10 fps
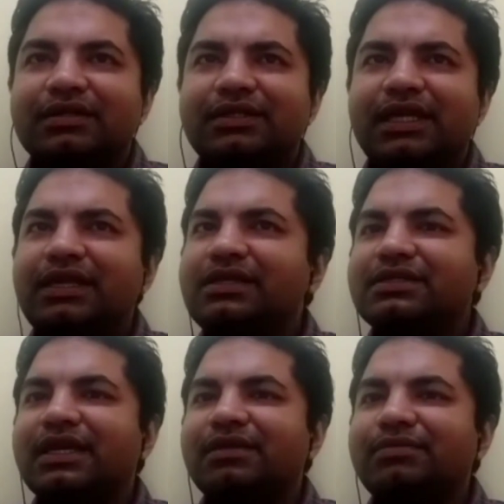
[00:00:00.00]
things
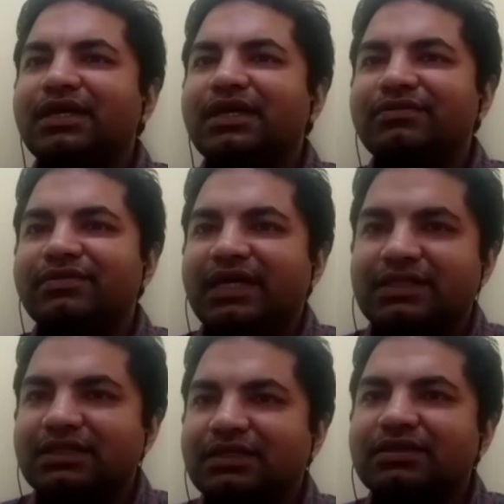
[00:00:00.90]
can be done
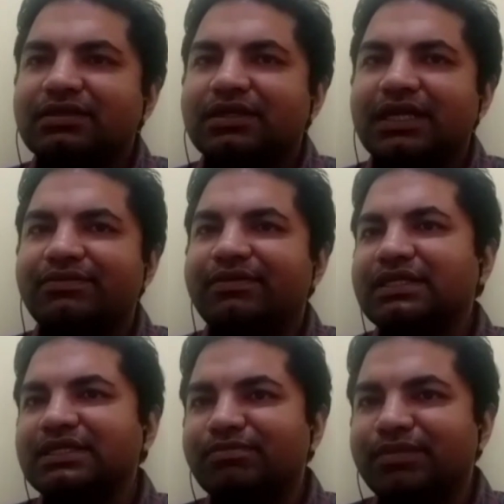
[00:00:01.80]
faster, at a
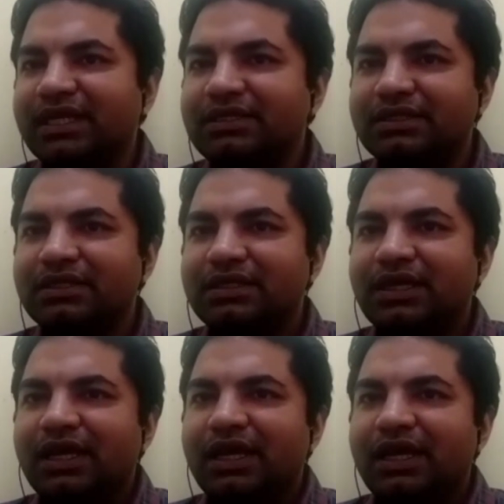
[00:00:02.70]
faster pace.
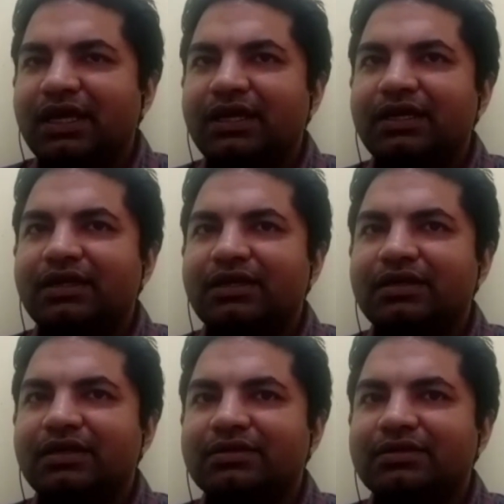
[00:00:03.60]
And
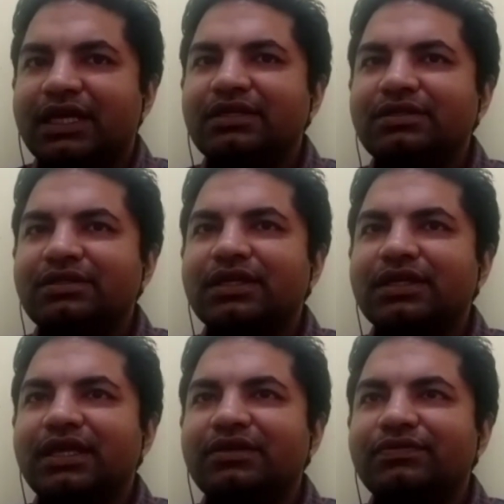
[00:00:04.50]
thanks to the
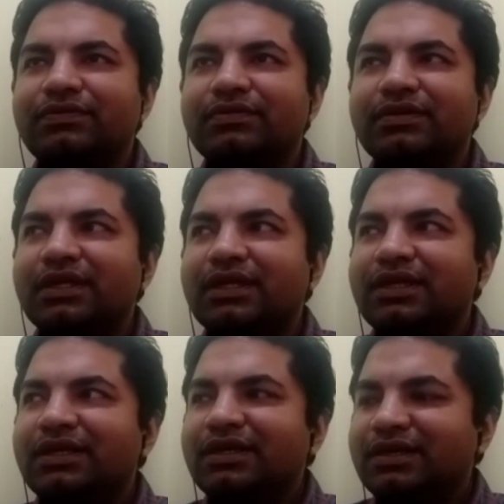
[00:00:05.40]
kind of,
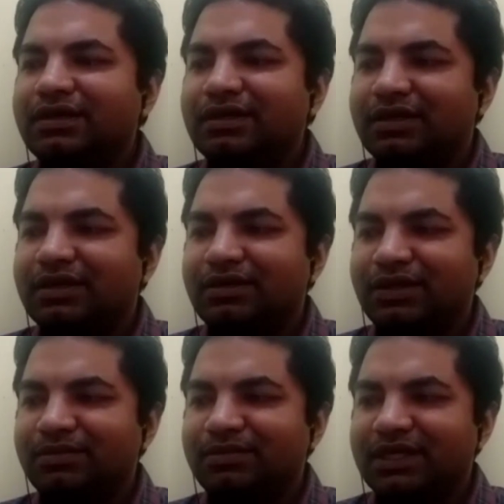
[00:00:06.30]
how
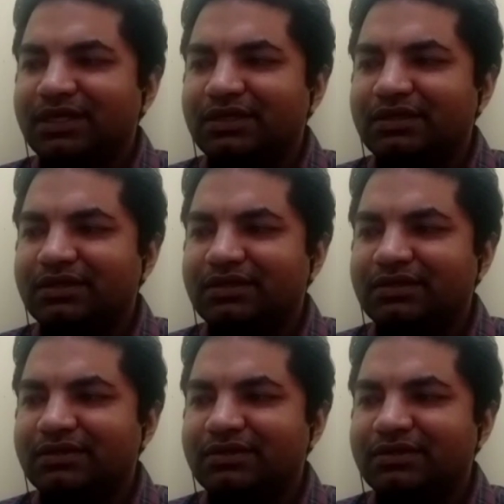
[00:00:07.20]
do I put it,
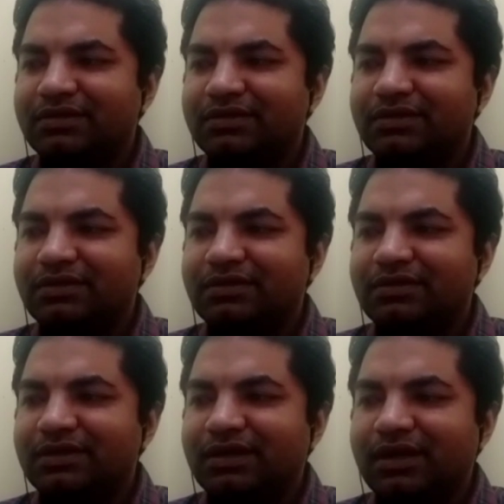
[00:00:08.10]

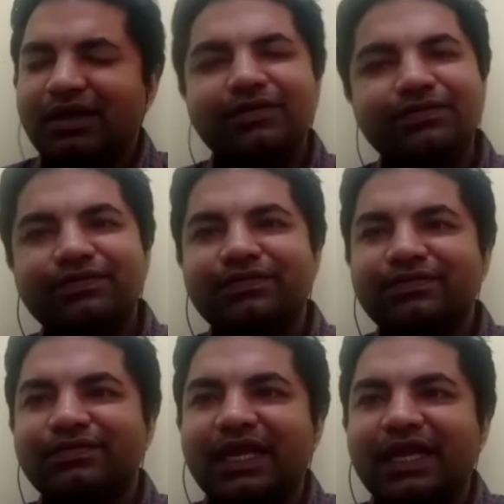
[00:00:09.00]
the rough
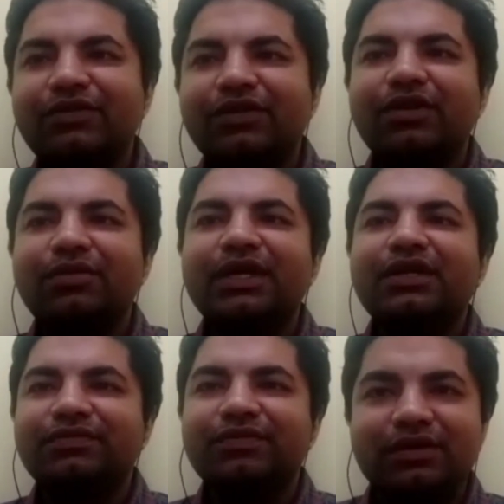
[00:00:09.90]
environment
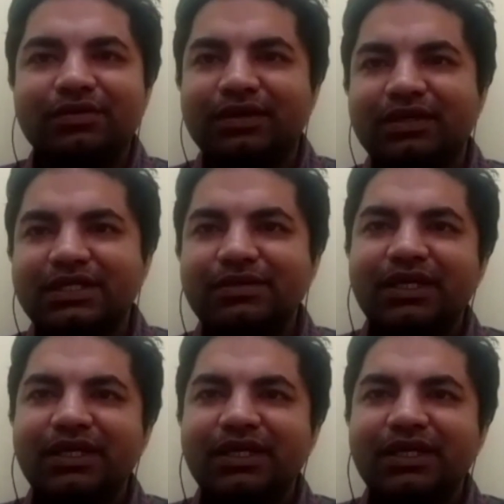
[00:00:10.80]
of entrepreneurship,